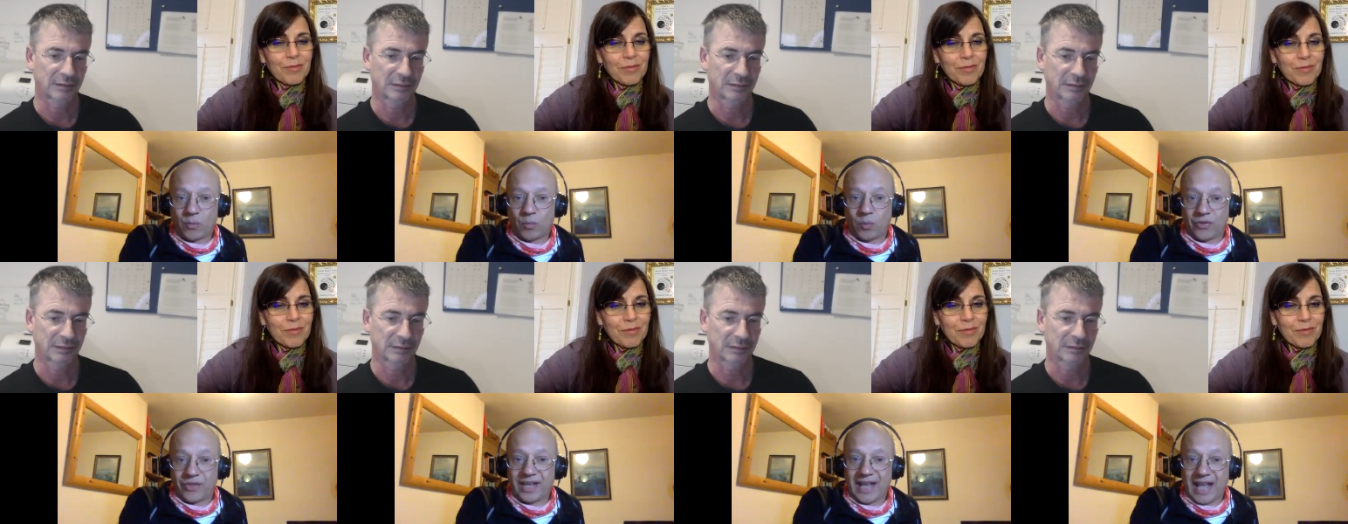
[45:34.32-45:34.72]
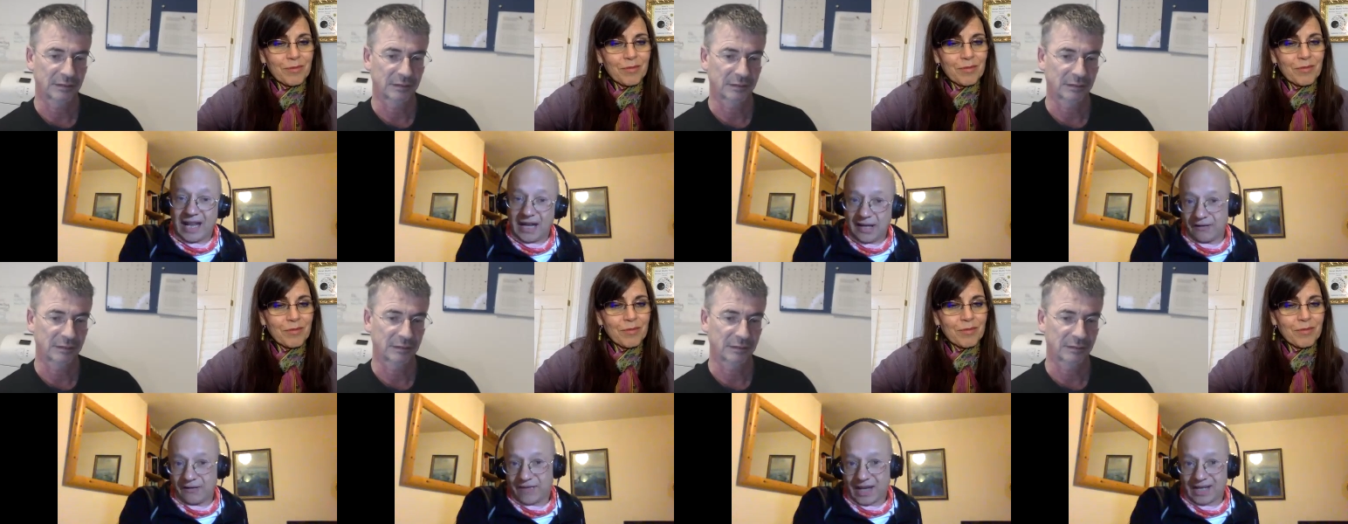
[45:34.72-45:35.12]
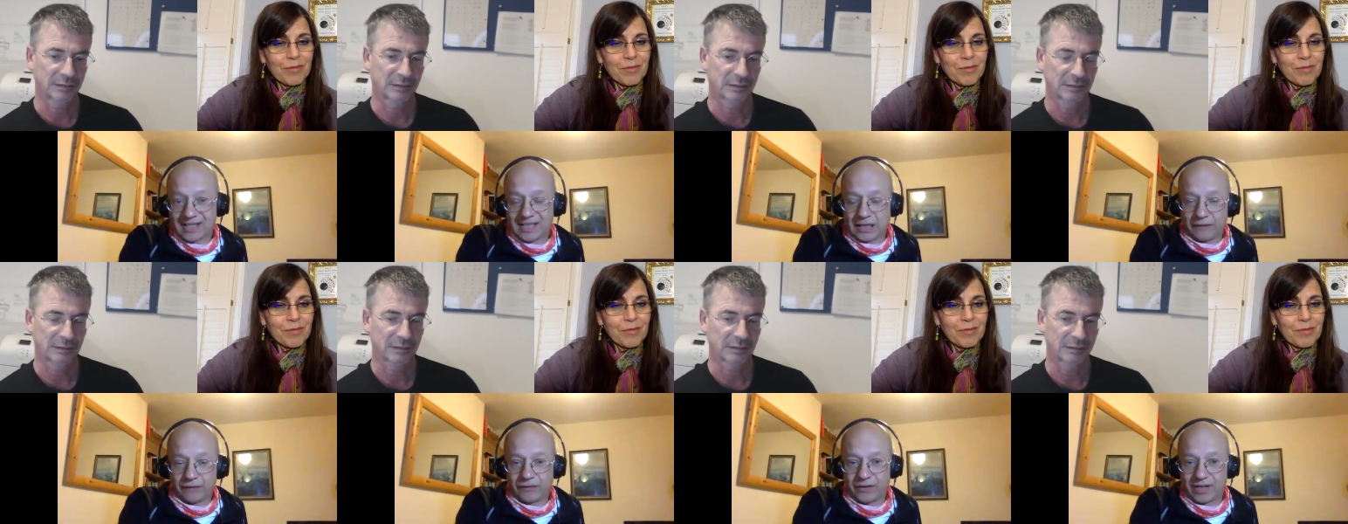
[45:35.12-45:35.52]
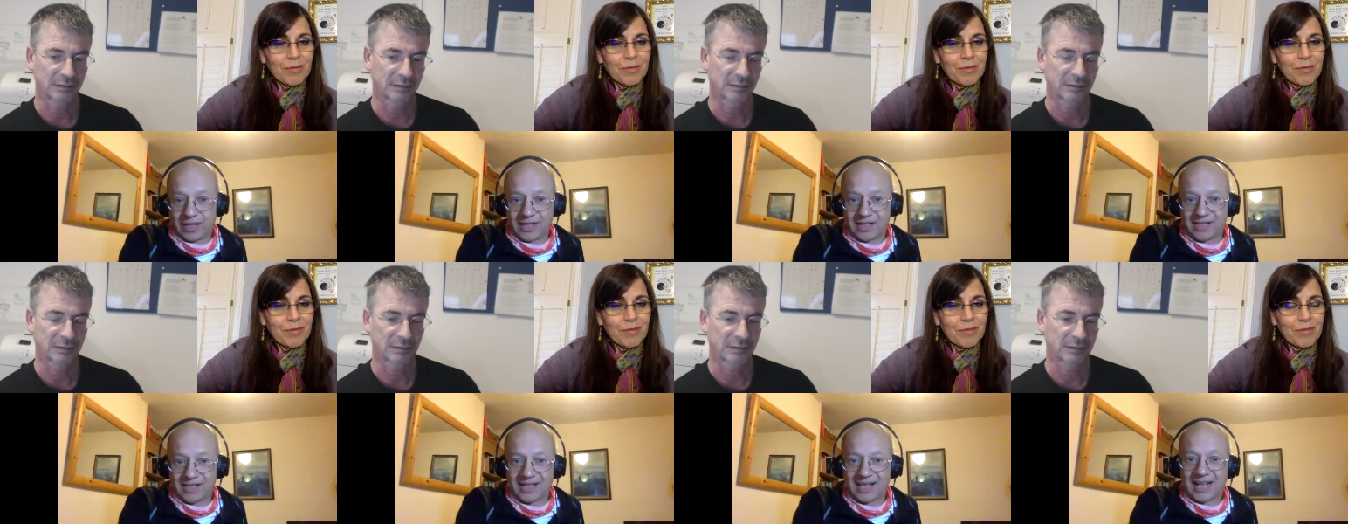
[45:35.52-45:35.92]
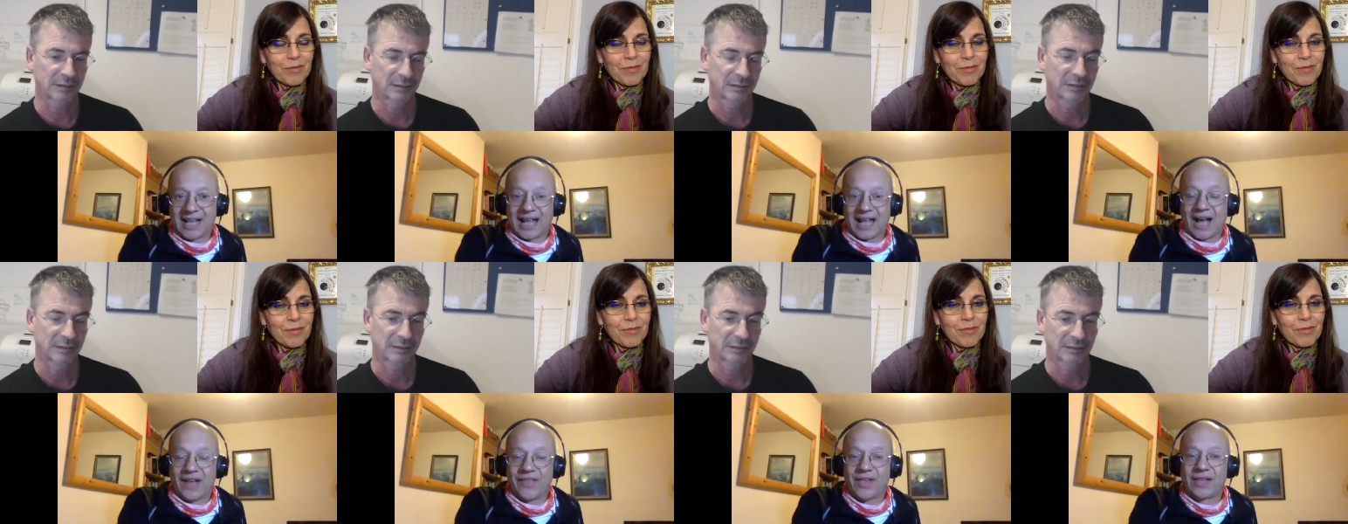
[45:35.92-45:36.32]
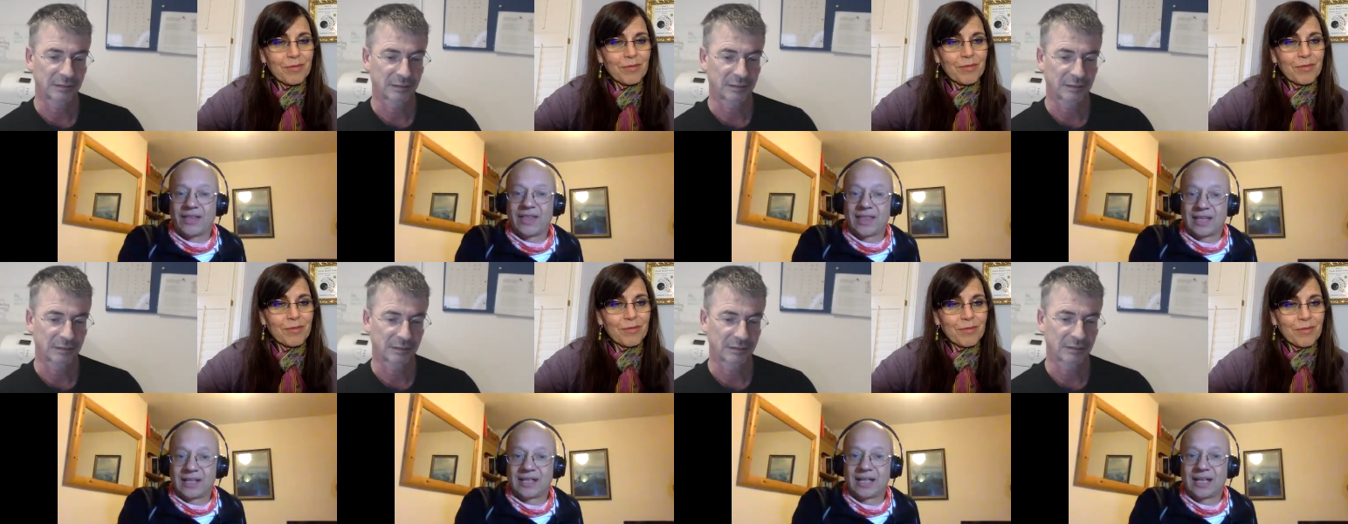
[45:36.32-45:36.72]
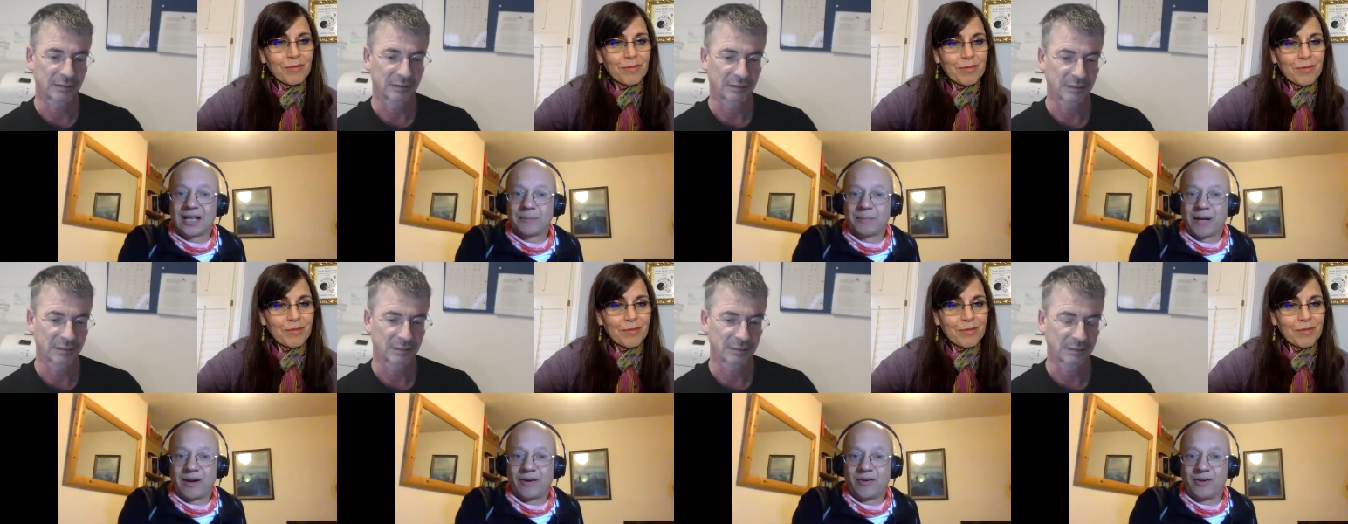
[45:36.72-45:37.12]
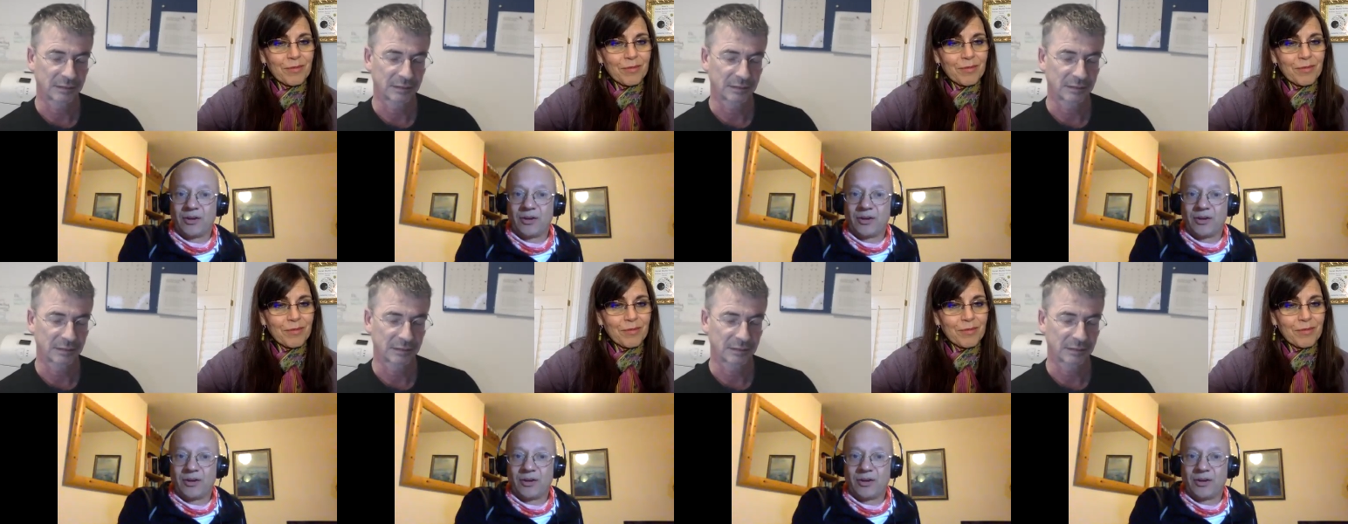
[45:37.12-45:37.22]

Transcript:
Speaker 1: what the end of that suffering is, and then thinking about,